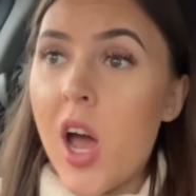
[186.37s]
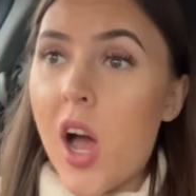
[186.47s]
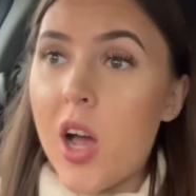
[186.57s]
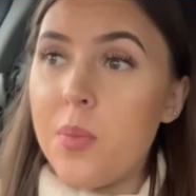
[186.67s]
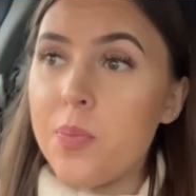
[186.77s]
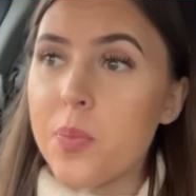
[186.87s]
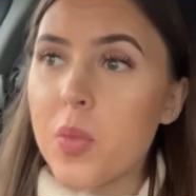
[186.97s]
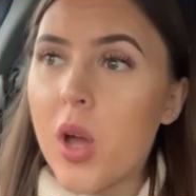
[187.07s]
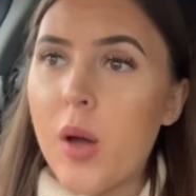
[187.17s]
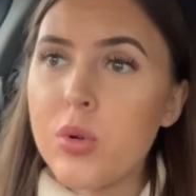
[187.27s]

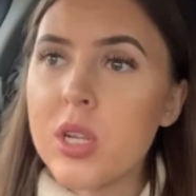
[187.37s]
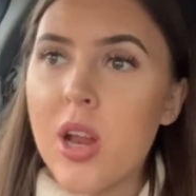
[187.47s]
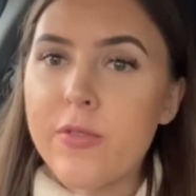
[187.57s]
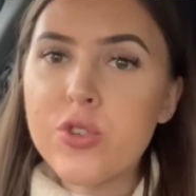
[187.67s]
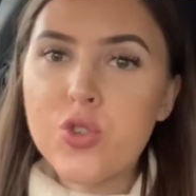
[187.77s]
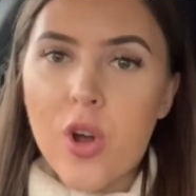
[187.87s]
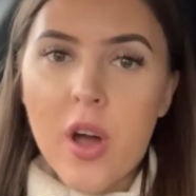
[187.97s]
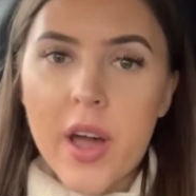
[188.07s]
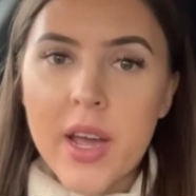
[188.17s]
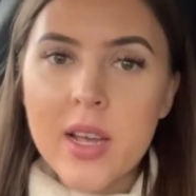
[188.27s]
I would love to
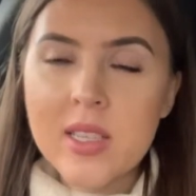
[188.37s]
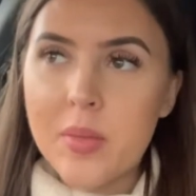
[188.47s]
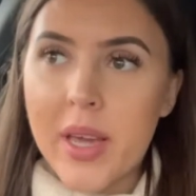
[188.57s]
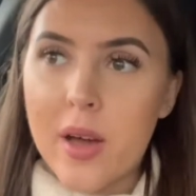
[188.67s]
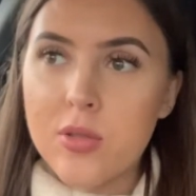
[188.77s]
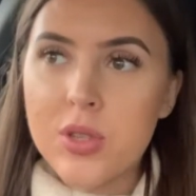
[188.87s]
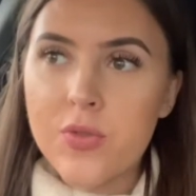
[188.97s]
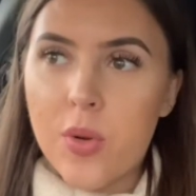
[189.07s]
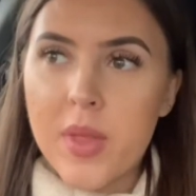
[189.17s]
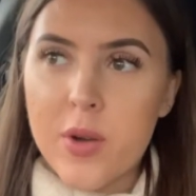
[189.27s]
try something else
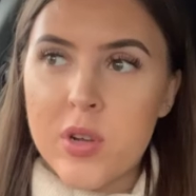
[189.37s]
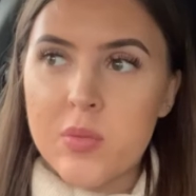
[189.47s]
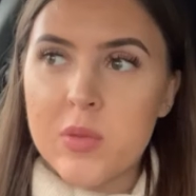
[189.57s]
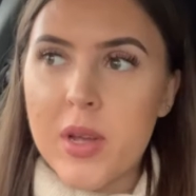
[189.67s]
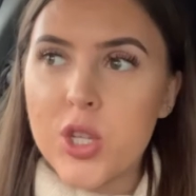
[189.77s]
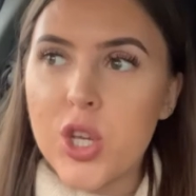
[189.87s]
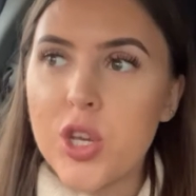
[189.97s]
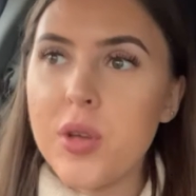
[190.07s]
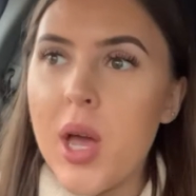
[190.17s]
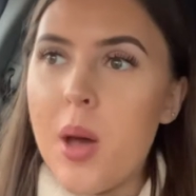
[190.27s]
from their Christmas
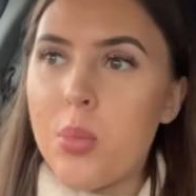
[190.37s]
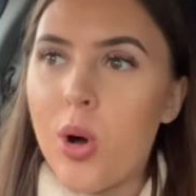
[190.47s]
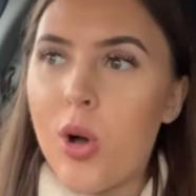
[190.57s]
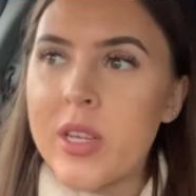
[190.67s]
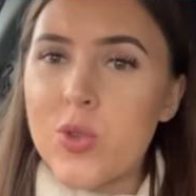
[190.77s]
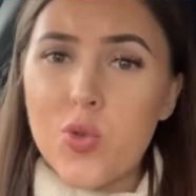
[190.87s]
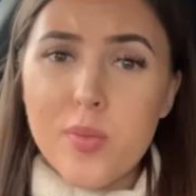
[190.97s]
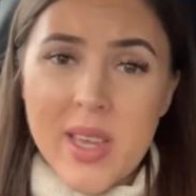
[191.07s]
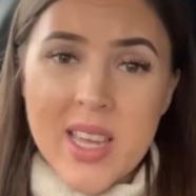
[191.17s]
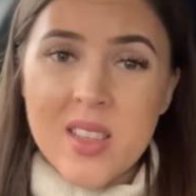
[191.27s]
menu, but it's all
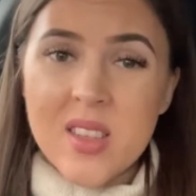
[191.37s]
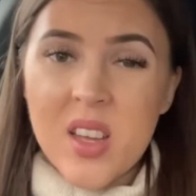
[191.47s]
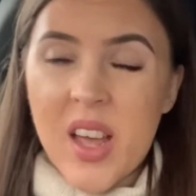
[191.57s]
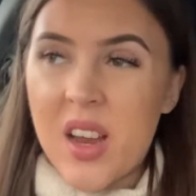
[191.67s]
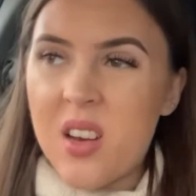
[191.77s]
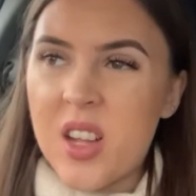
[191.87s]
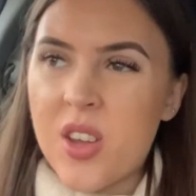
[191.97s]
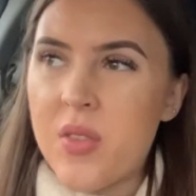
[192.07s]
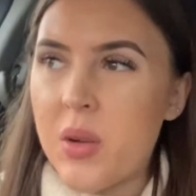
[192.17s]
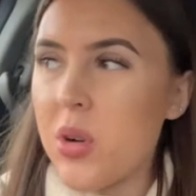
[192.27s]
meat and I
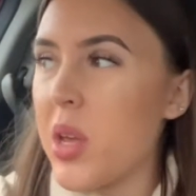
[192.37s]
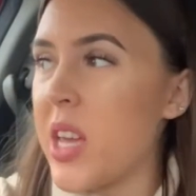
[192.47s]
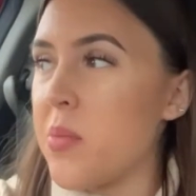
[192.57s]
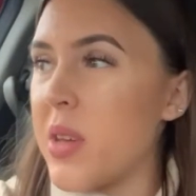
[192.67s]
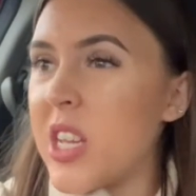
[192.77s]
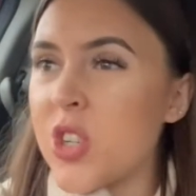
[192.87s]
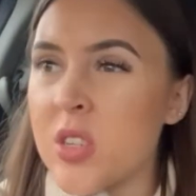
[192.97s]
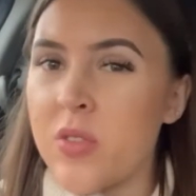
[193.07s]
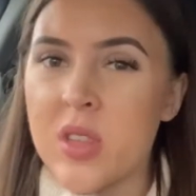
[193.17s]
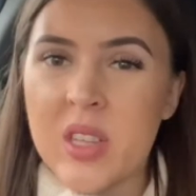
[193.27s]
don't really want to eat meat just
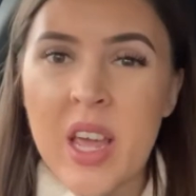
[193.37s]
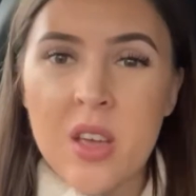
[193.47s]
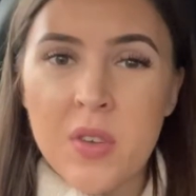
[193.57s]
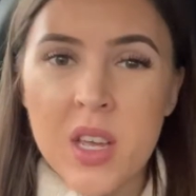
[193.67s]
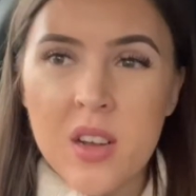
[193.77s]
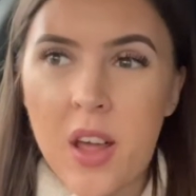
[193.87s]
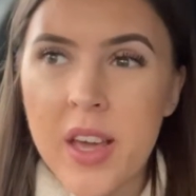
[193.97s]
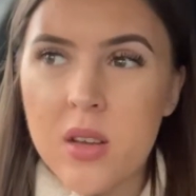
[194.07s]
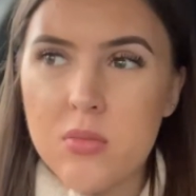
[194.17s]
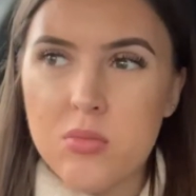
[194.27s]
for the sake of it, like
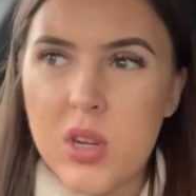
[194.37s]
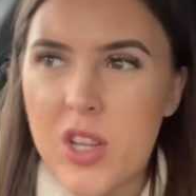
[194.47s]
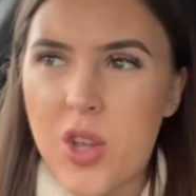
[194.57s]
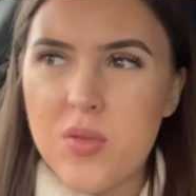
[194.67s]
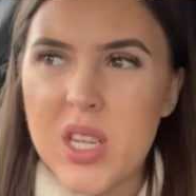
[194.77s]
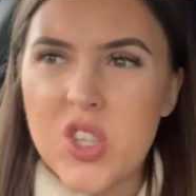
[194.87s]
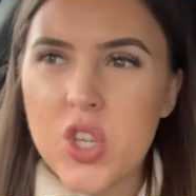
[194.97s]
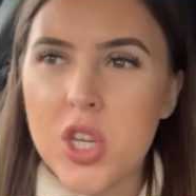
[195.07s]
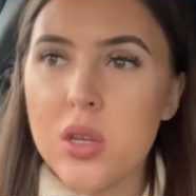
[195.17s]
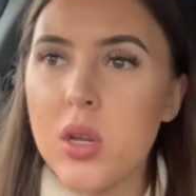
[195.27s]
when I don't need
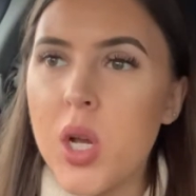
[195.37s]
to.